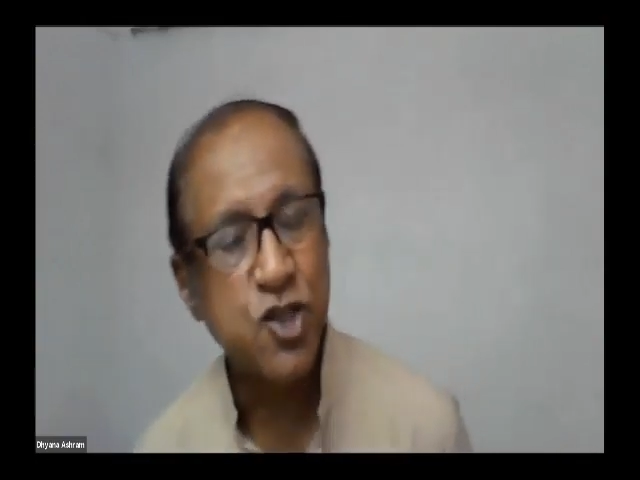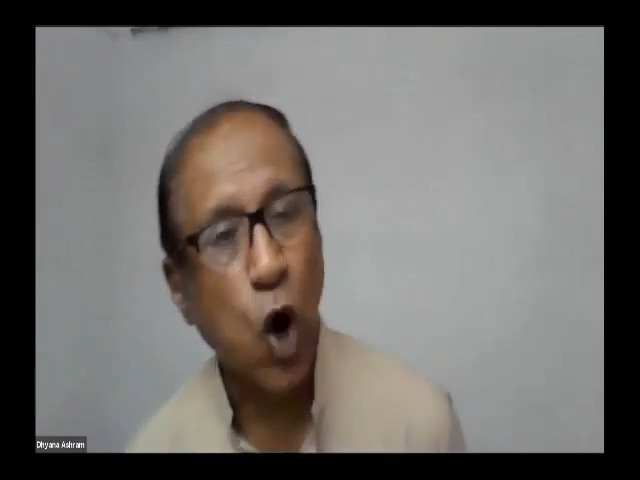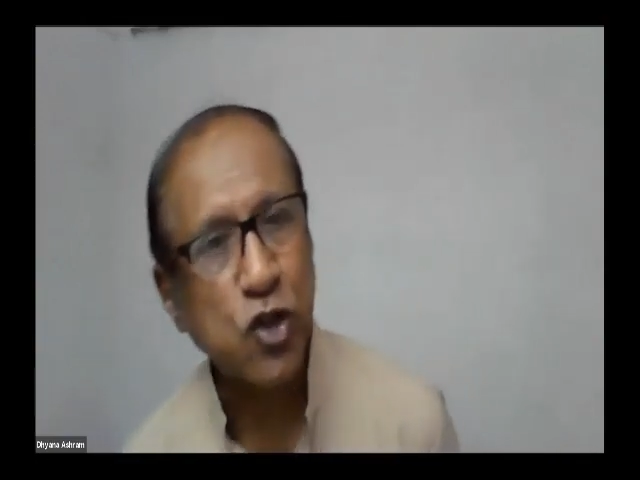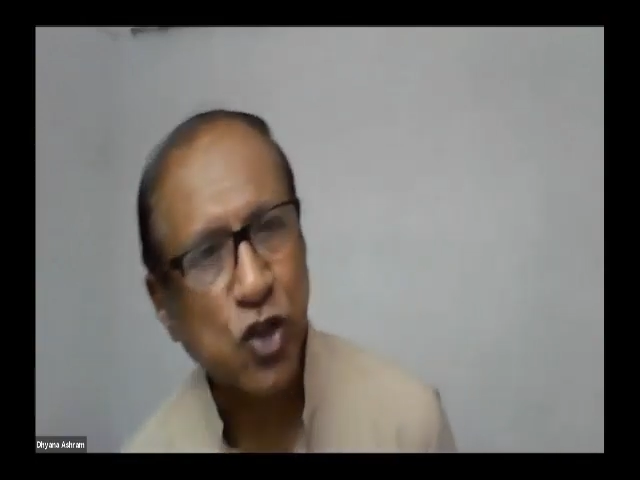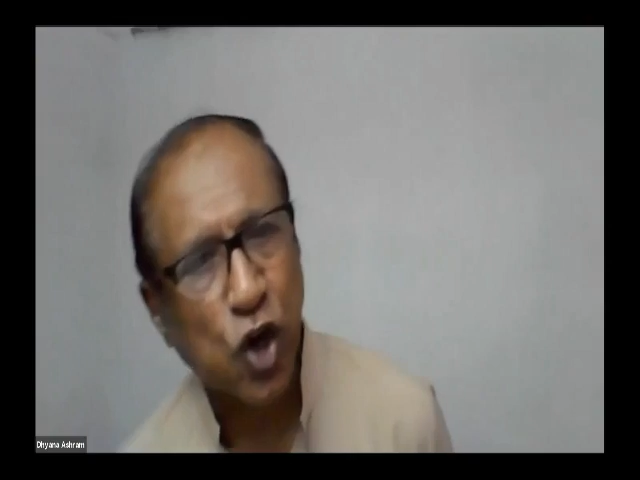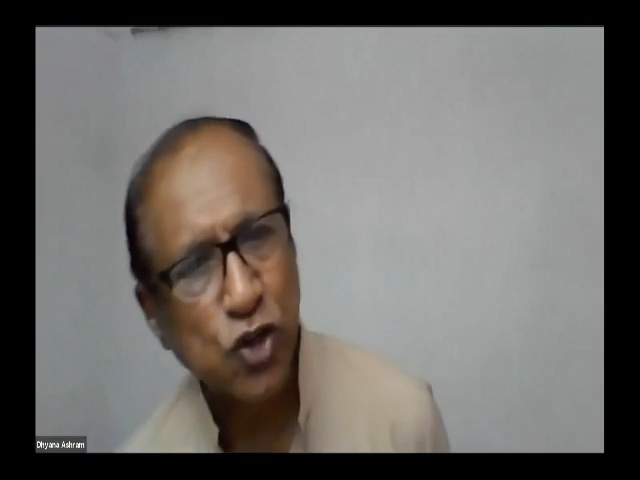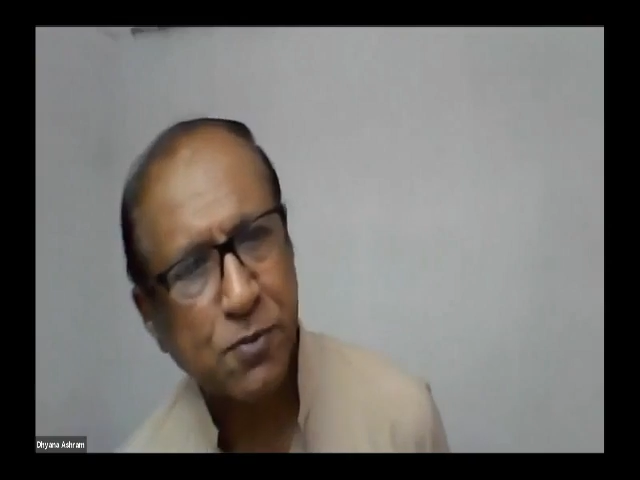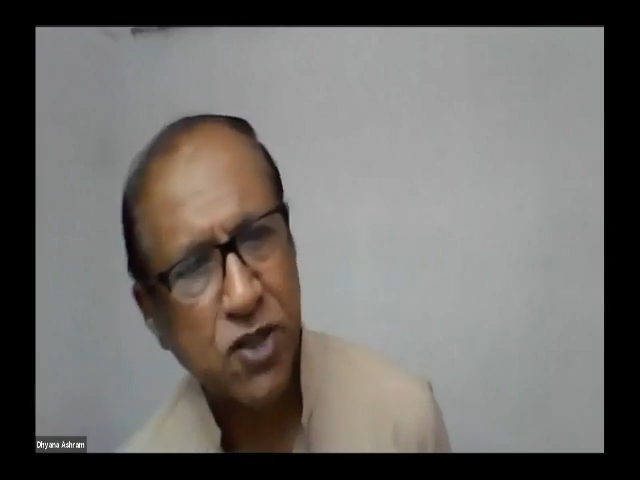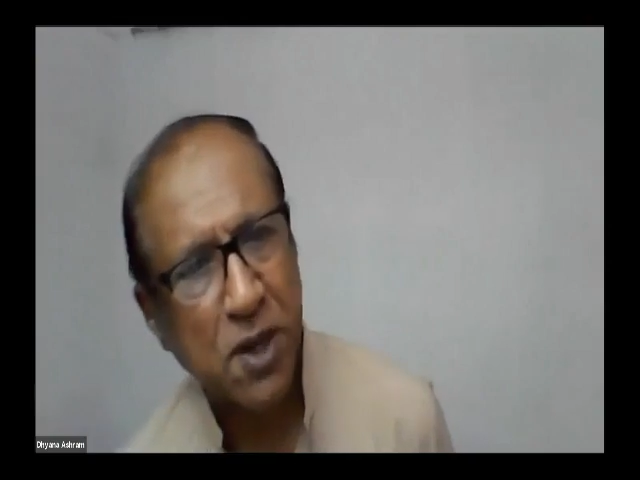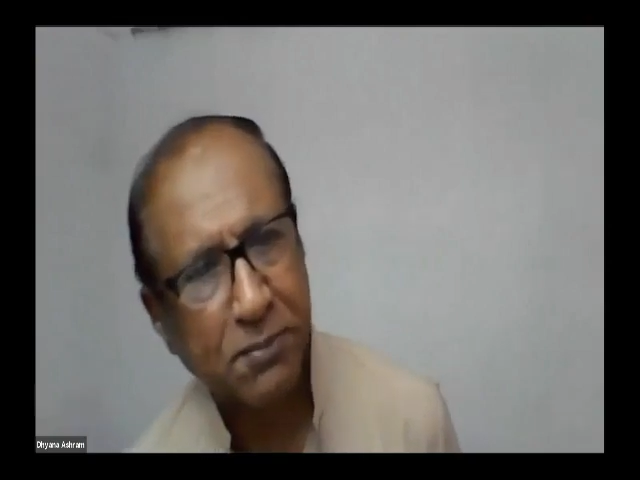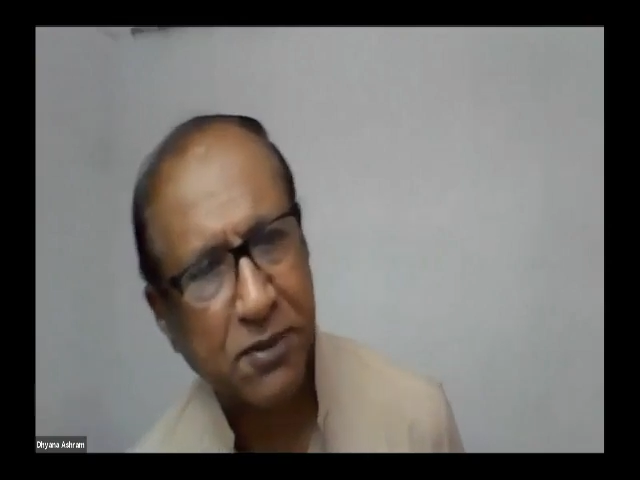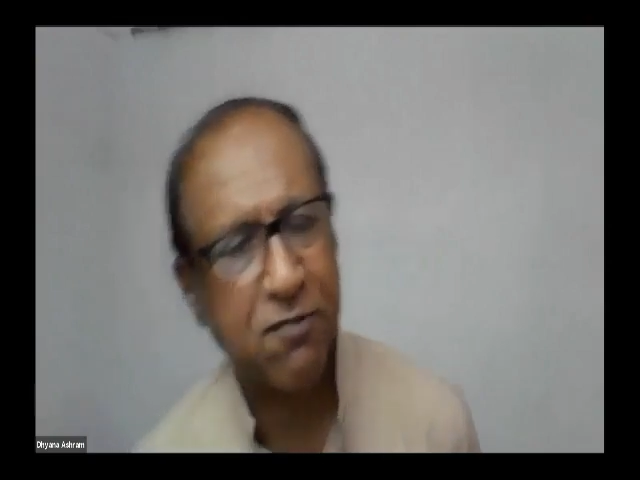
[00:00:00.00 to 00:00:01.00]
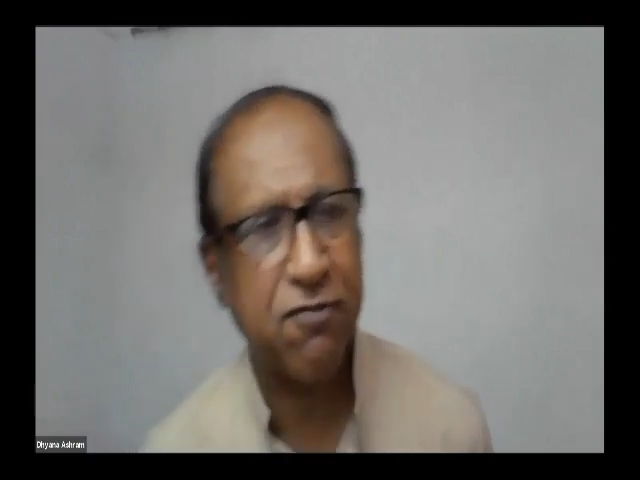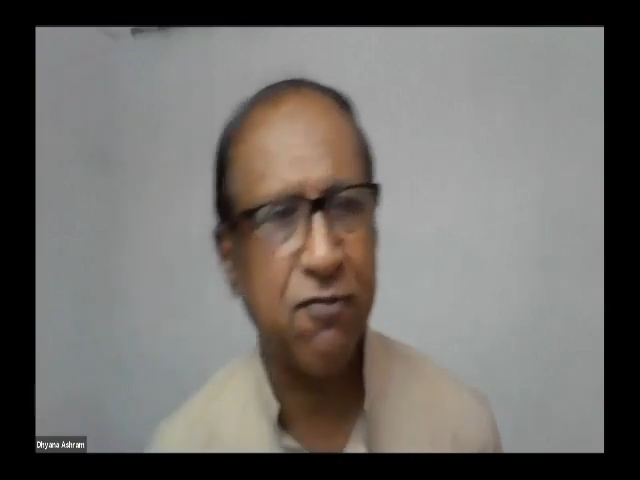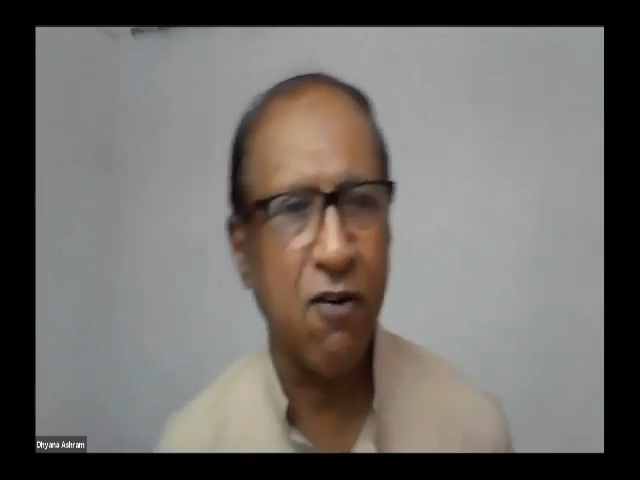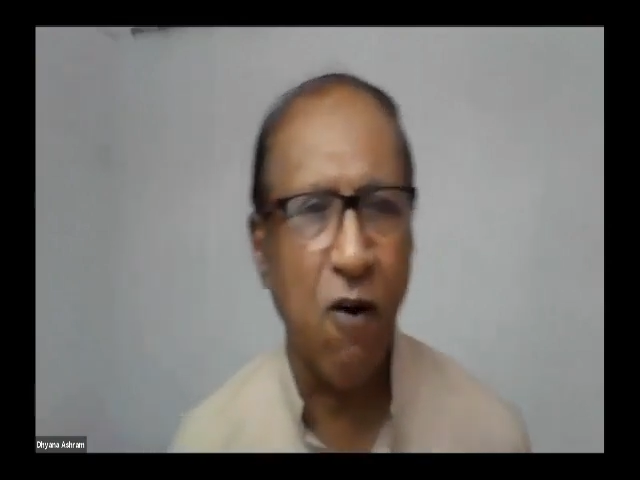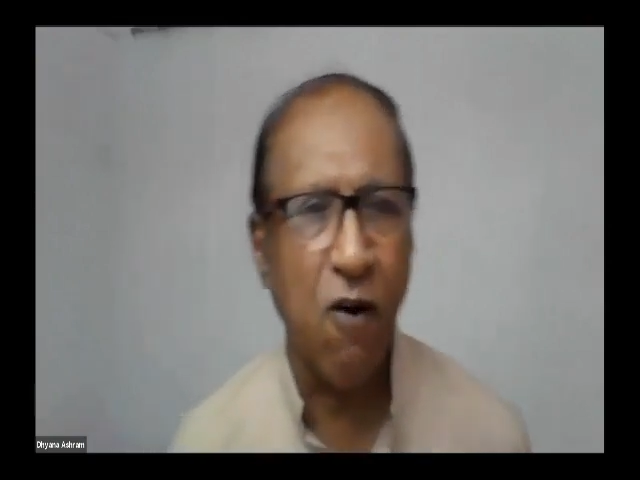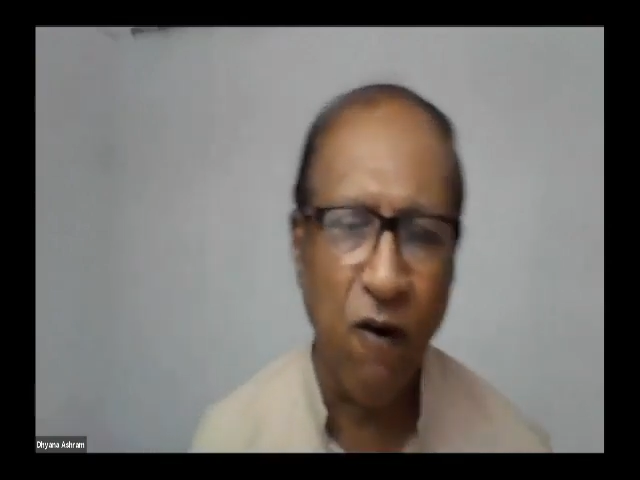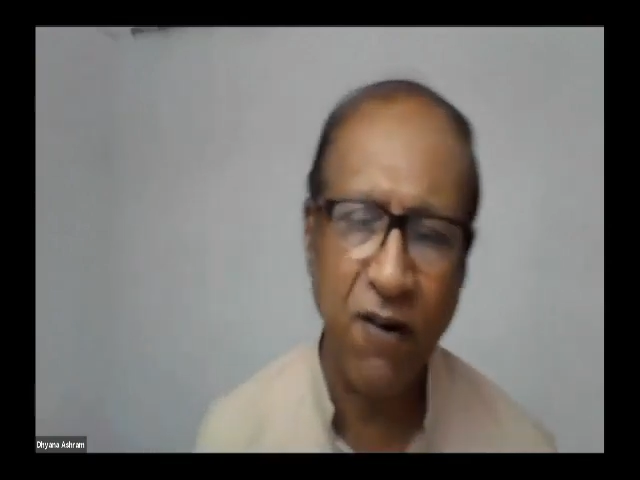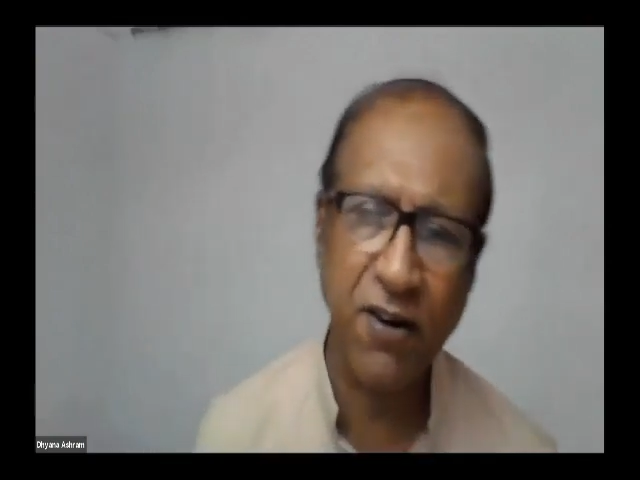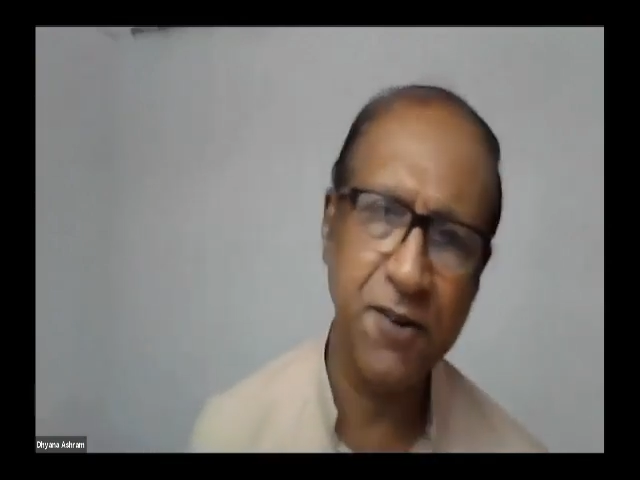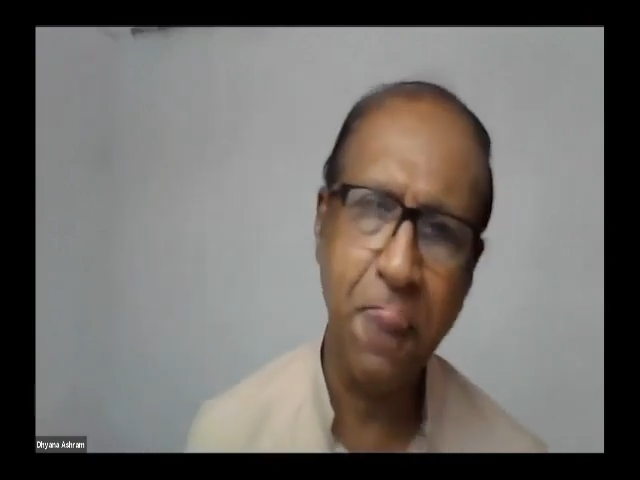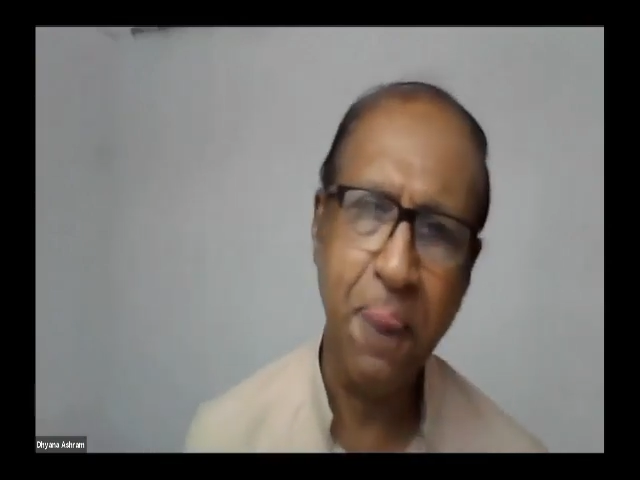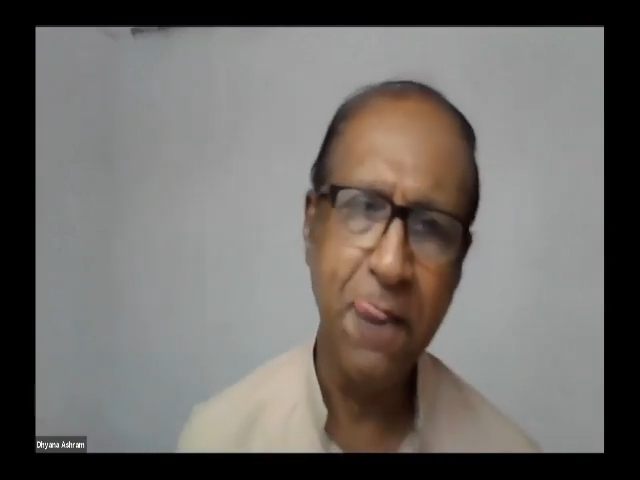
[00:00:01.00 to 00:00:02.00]
John's Gospel chapter
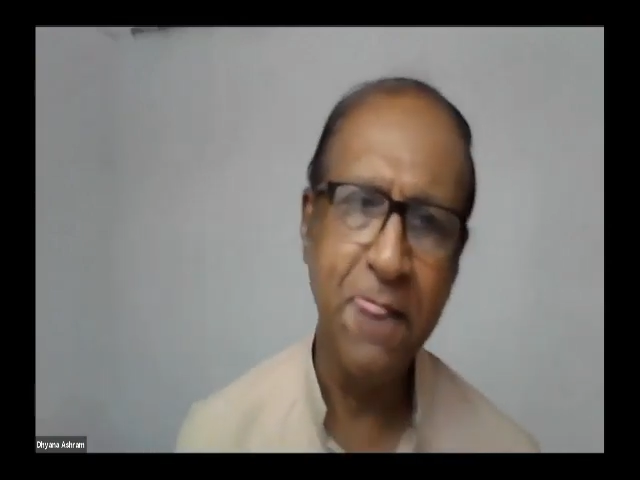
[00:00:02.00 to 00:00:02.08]
4,